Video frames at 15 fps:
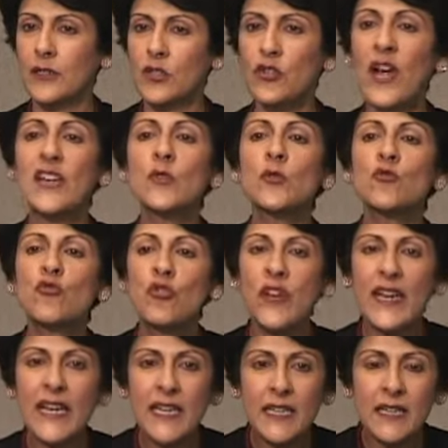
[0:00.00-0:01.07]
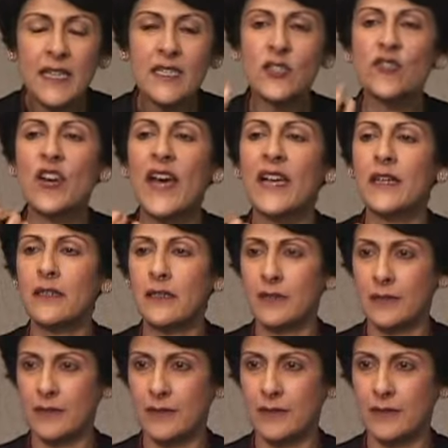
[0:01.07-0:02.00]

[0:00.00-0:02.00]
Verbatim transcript: trying to train this dragon,